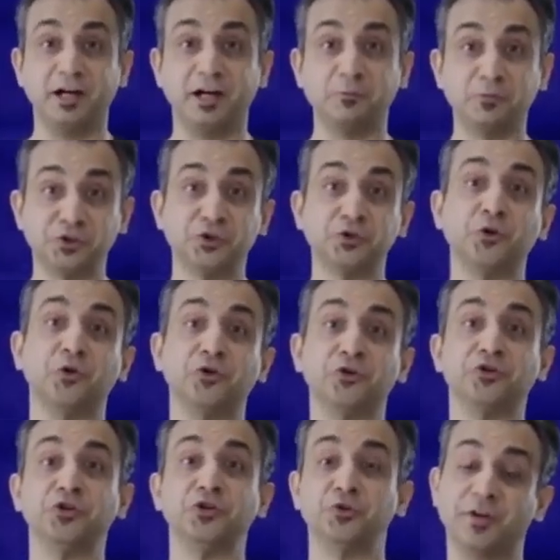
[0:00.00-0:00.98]
I'm
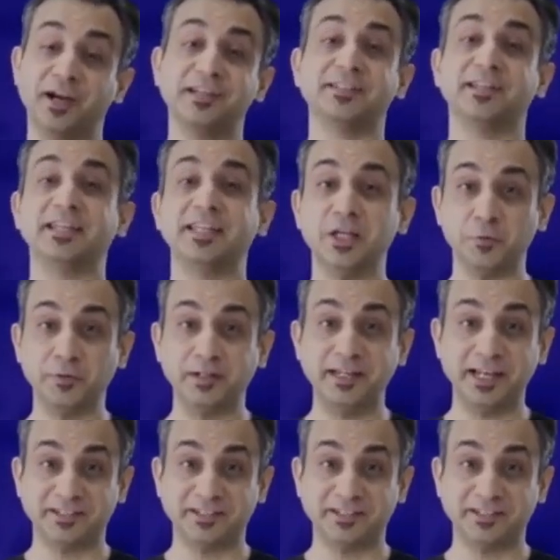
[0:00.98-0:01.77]
sure you guys are equally